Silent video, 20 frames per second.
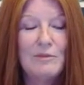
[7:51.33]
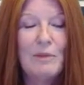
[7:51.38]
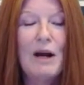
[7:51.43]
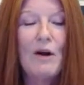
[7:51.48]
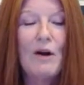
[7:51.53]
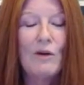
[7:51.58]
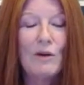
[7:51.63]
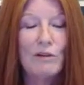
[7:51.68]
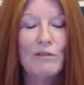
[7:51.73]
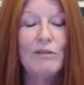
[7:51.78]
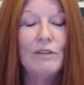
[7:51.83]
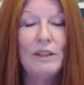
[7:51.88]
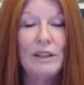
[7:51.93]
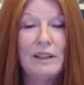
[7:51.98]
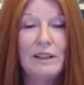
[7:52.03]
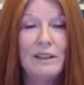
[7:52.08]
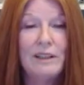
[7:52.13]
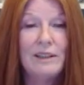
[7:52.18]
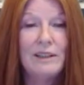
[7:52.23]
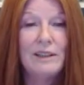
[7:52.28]

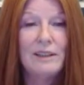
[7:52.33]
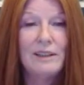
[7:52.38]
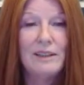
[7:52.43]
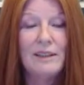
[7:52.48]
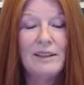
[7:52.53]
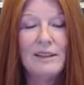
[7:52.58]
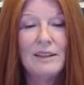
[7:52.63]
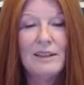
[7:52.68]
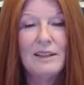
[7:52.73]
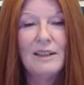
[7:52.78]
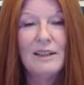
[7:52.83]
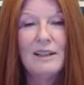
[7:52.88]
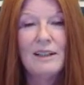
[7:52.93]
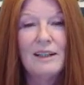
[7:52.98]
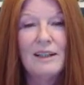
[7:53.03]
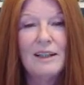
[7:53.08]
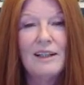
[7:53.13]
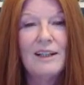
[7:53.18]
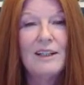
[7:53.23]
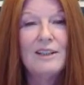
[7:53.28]
powerfully.
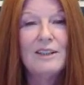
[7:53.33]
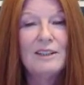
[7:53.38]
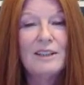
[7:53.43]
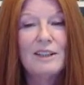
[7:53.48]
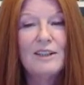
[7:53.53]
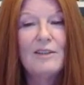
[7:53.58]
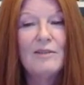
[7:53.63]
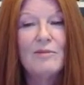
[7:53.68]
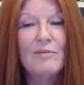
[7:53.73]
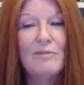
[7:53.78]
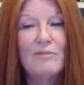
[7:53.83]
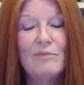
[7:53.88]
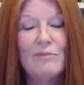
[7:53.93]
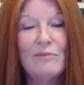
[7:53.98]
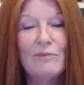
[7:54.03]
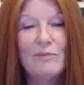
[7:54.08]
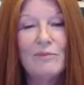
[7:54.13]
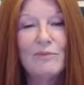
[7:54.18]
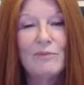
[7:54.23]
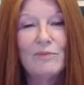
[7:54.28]
And
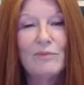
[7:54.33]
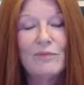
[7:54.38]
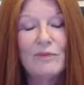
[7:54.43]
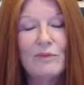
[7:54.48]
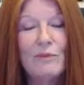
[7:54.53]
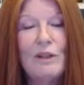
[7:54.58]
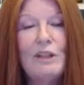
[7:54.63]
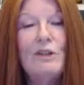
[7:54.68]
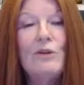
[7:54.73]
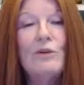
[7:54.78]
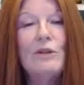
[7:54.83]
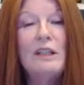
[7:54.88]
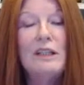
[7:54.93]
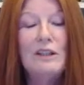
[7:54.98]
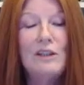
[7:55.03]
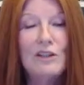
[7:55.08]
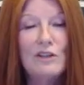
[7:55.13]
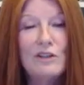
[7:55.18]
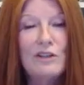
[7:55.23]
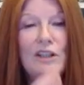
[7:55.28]
we don't
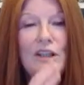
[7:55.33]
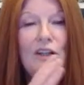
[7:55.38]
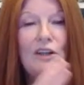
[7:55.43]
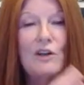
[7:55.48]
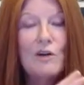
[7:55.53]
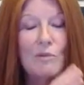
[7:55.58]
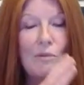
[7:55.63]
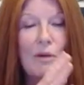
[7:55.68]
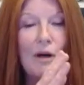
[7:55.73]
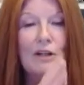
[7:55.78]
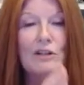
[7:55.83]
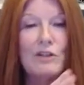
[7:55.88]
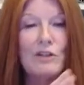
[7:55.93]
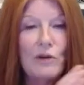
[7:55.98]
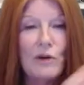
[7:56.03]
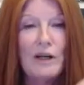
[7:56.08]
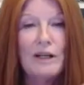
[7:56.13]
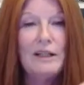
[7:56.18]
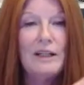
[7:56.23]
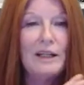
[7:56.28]
need the ego mind
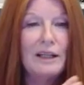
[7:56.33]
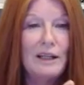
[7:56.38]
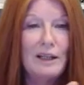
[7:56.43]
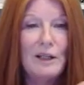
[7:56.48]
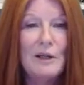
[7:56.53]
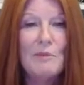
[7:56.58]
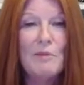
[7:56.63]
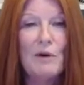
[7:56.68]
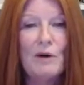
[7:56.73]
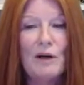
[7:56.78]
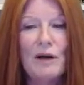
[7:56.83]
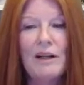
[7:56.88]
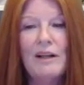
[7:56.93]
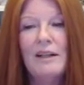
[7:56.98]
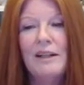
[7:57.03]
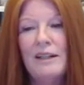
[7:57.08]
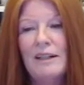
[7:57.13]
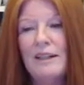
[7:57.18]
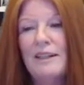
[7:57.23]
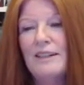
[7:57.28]
training
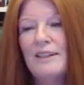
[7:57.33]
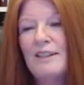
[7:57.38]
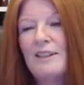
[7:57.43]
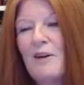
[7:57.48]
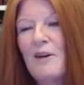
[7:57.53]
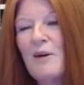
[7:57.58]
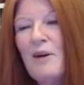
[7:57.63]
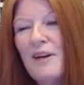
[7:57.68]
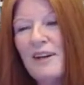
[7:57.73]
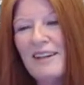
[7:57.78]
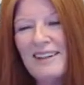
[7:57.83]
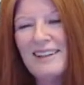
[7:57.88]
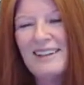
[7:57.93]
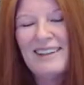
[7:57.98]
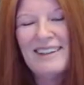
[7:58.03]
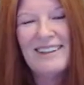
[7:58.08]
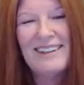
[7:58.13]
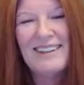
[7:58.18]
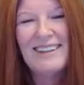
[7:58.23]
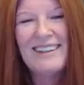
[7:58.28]
anymore. So,
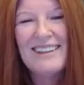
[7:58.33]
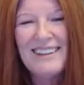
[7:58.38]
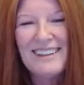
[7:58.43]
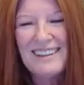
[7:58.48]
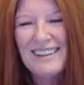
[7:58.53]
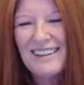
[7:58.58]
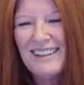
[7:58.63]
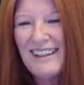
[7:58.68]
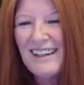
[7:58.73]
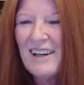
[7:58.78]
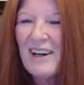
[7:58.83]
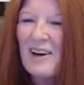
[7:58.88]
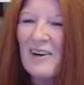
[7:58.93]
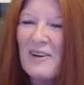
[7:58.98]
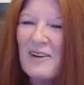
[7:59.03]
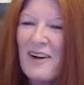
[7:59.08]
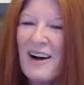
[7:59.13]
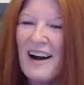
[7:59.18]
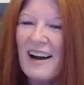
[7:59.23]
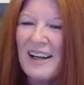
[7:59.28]

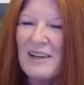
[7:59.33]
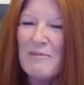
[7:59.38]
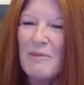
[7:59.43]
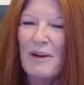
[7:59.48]
oh, hi,